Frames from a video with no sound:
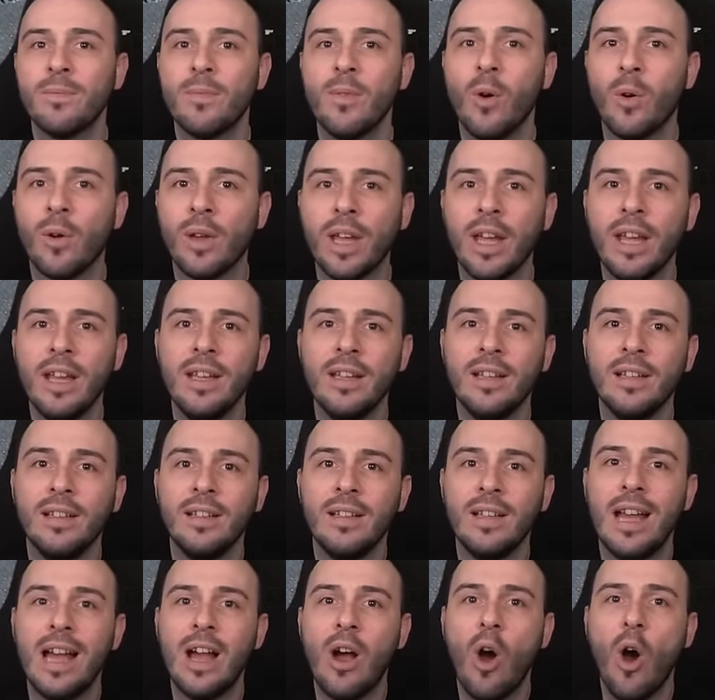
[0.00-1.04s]
okay?
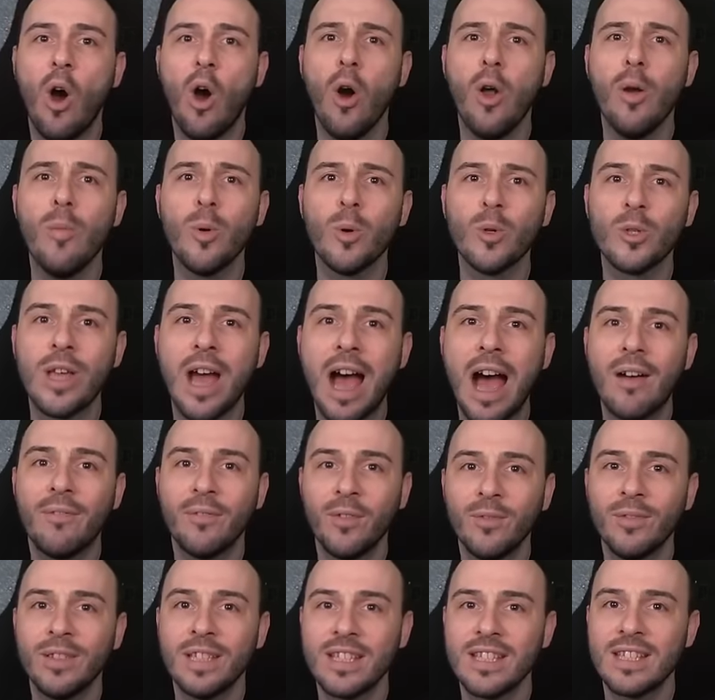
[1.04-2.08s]
Almost half
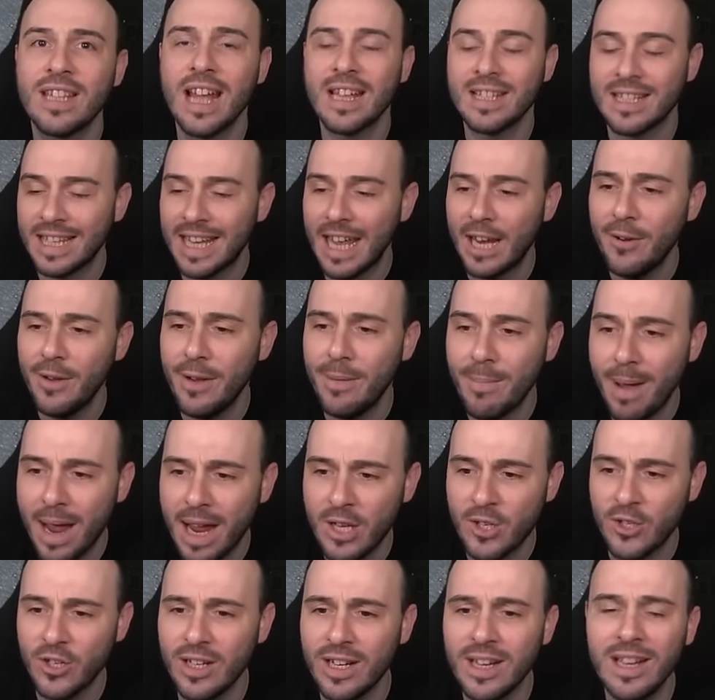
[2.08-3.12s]
of the stats. Can you
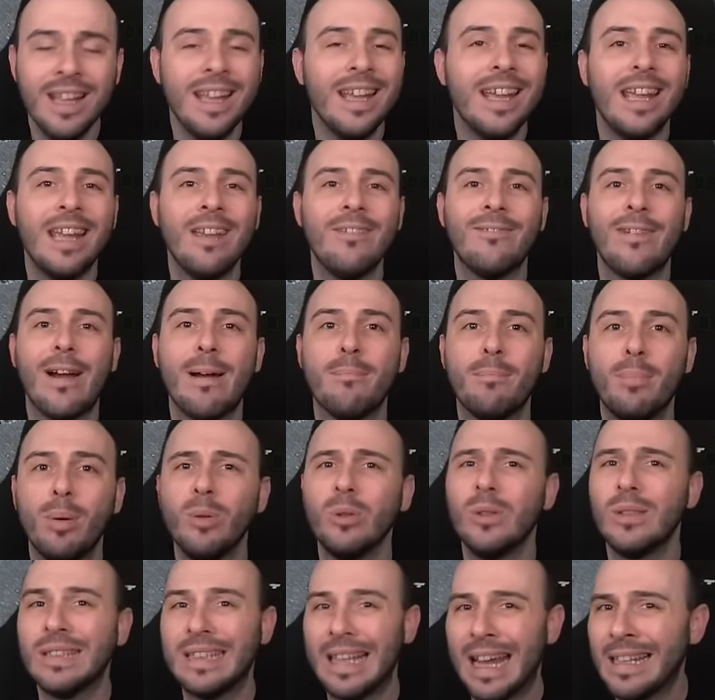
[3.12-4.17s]
imagine if I
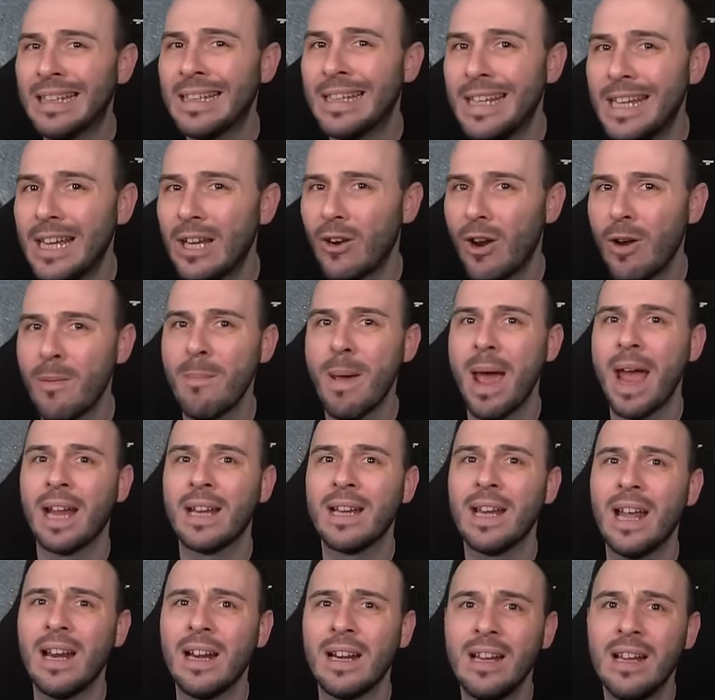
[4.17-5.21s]
put that gear on
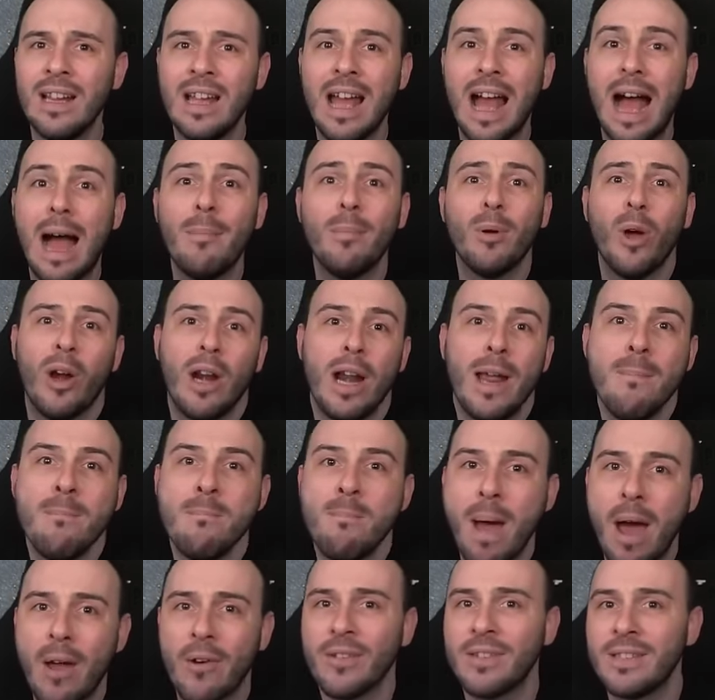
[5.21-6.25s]
Magnar? I'm gonna
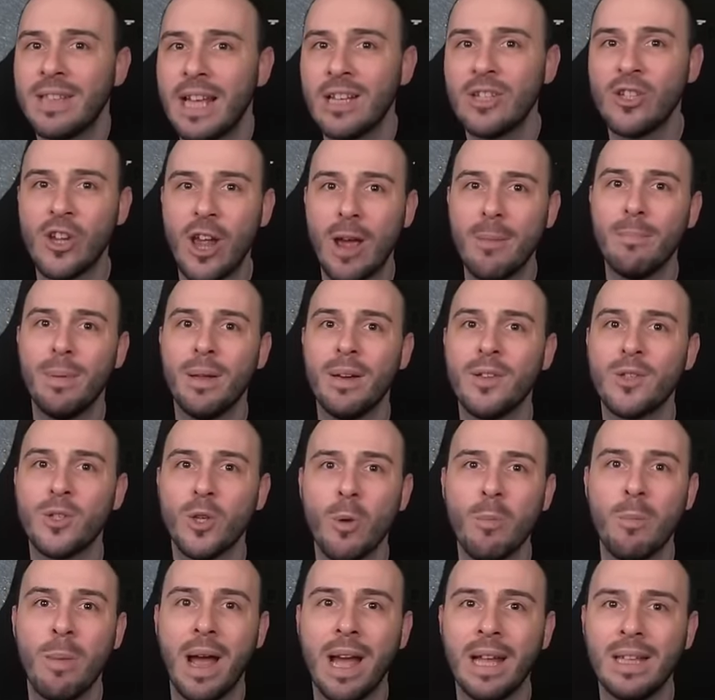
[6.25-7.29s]
embarrass that champion so
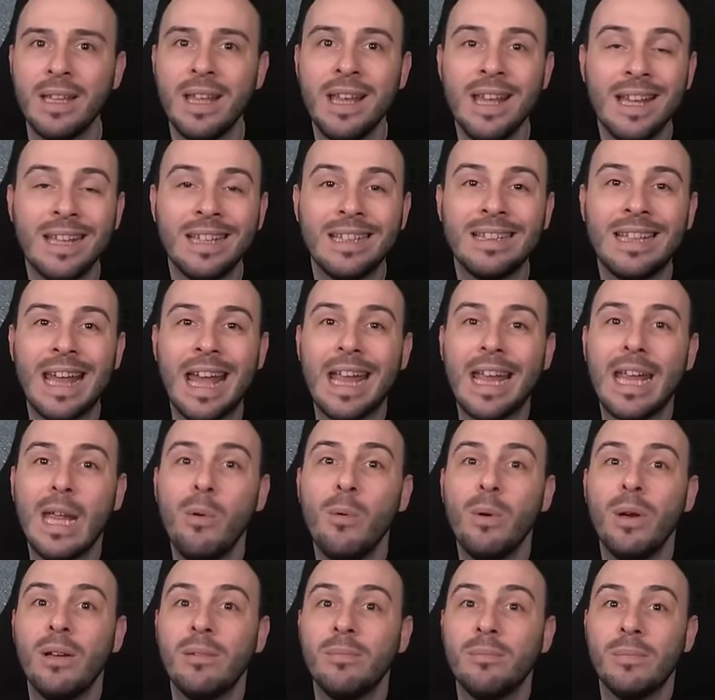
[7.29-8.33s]
bad that he
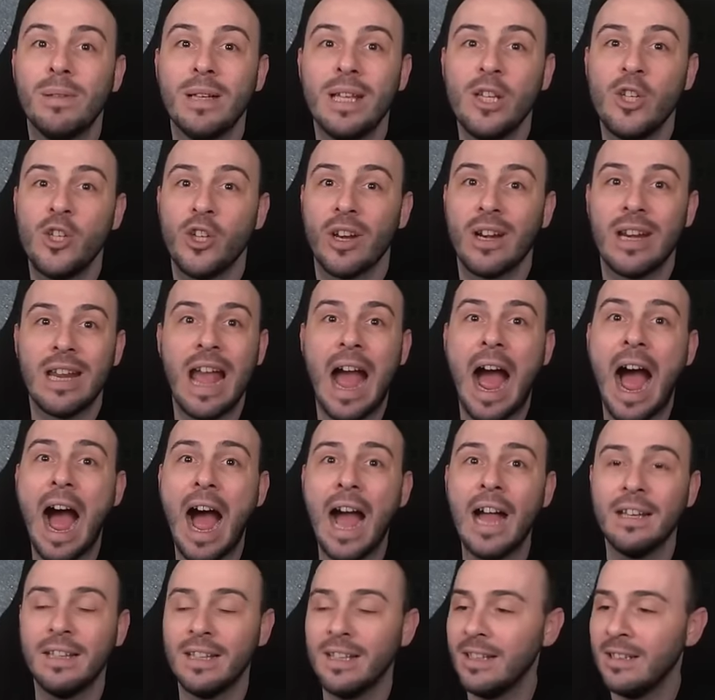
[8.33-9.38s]
will literally
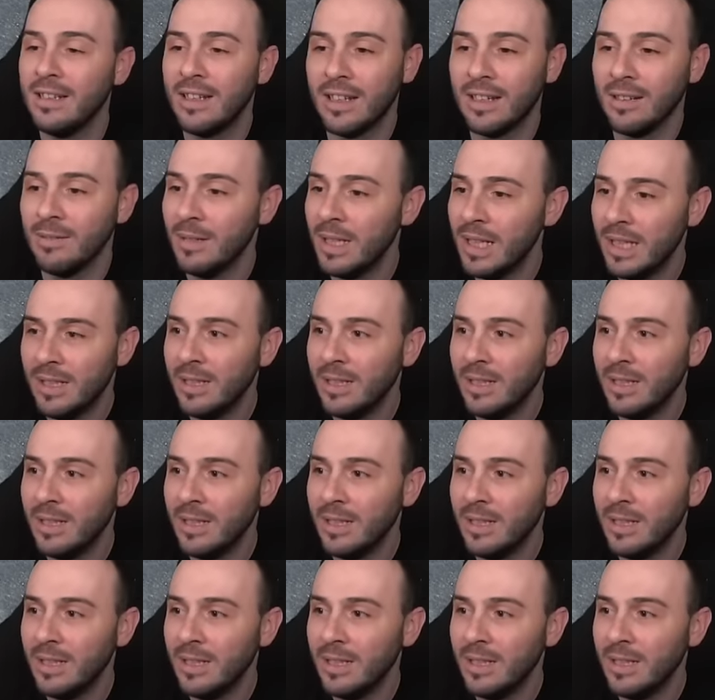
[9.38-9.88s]
hide in the